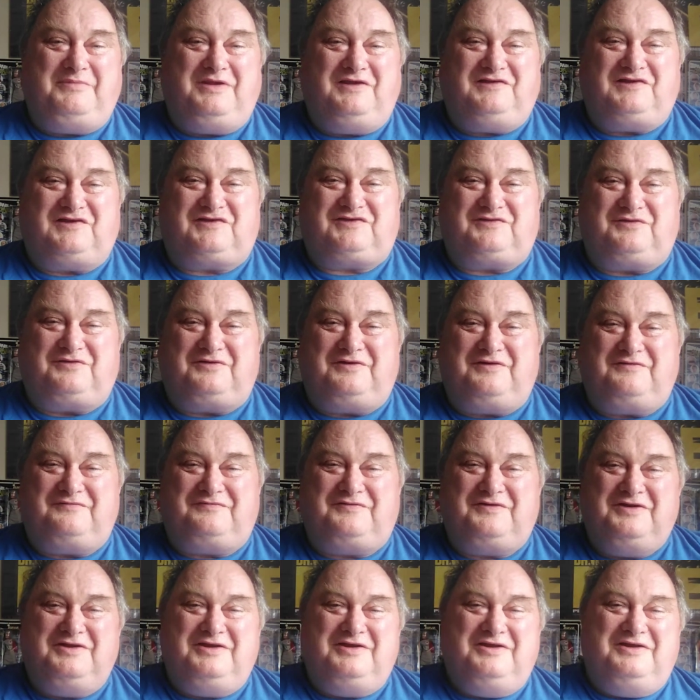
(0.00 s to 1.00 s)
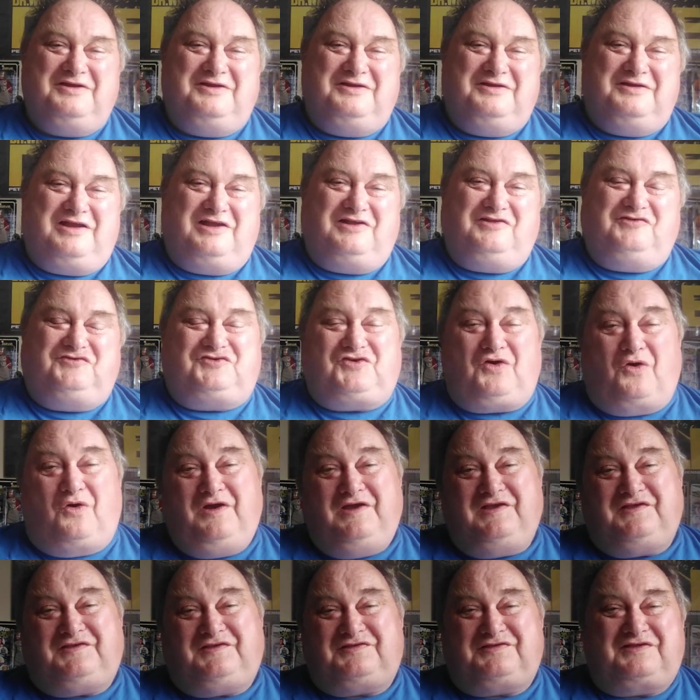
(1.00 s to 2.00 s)
He just sort of
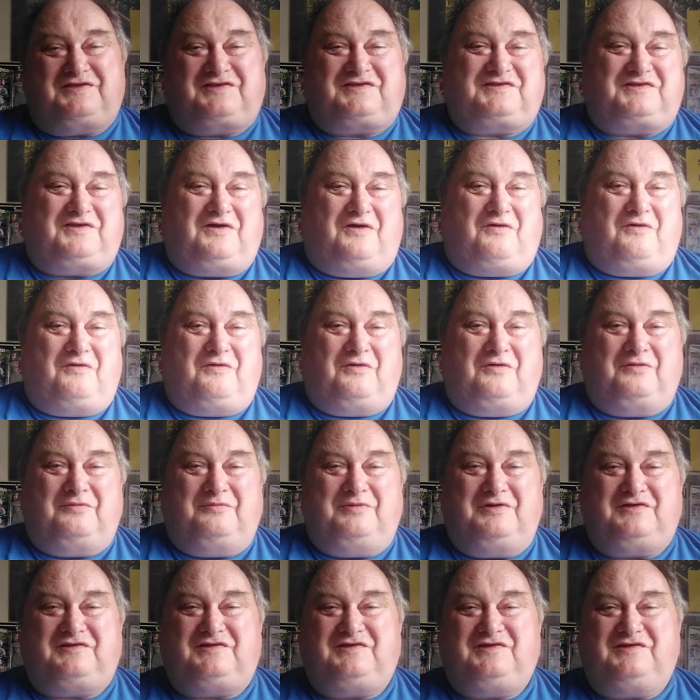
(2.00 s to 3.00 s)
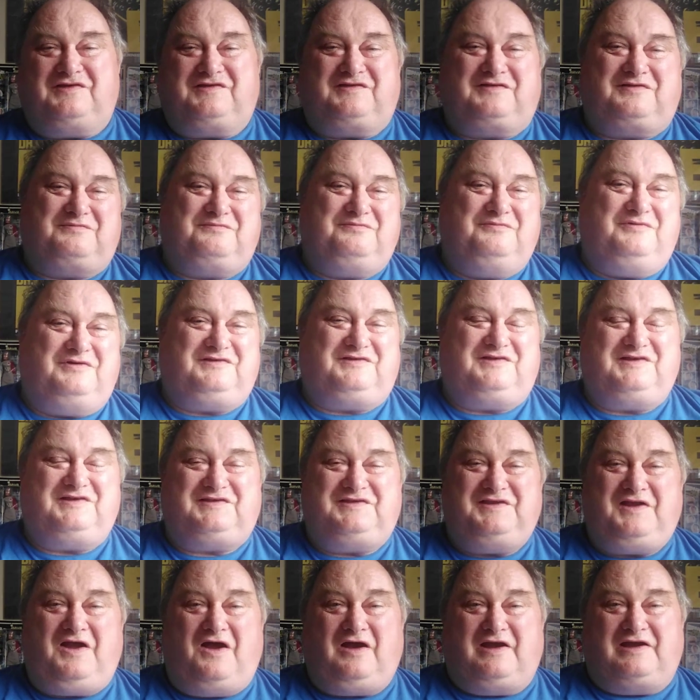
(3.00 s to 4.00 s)
enjoys the song, which is
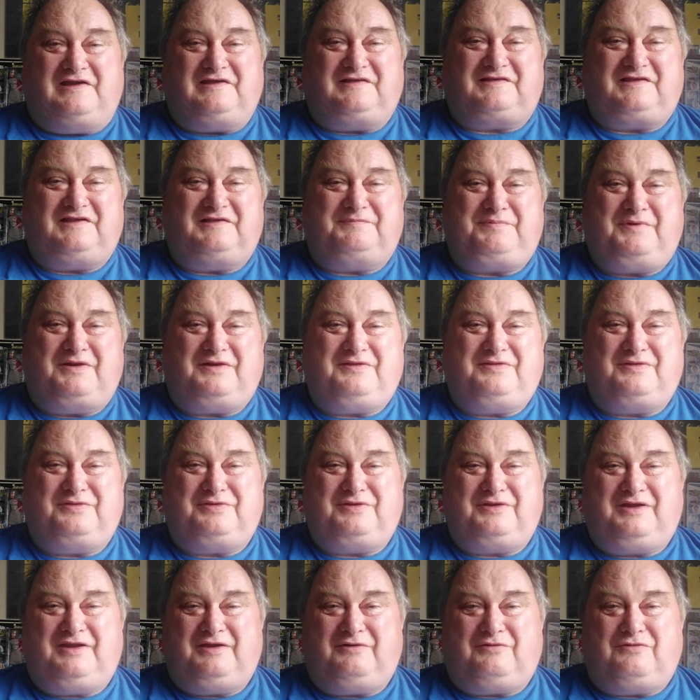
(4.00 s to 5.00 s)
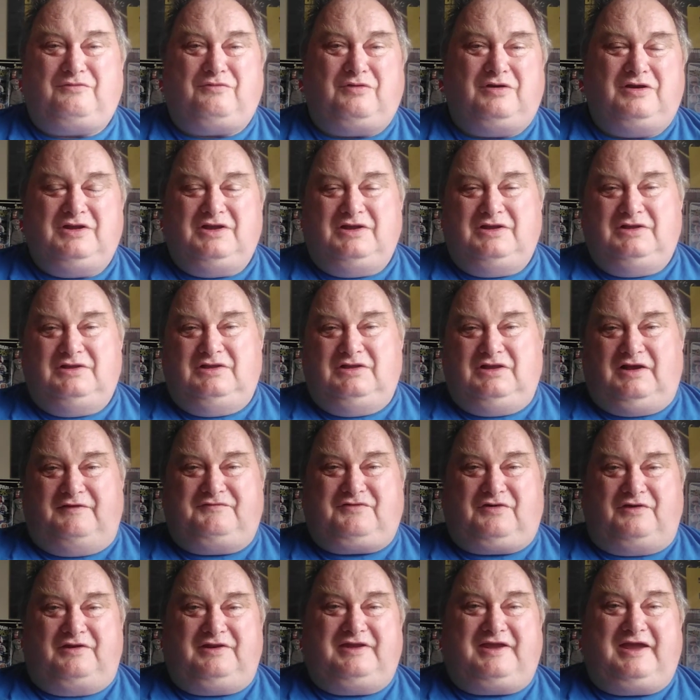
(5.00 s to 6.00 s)
nice. It's better than thinking, "Oh, I've
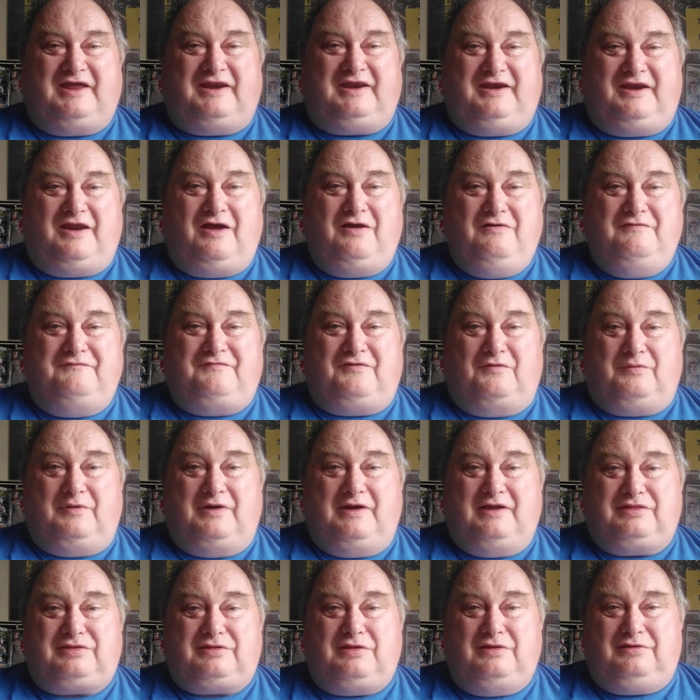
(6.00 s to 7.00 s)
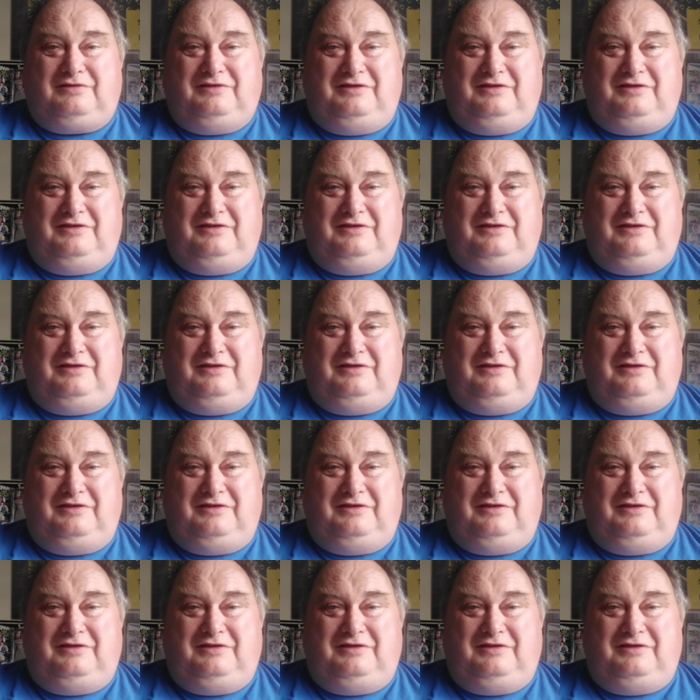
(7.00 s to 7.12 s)
got to get it over with."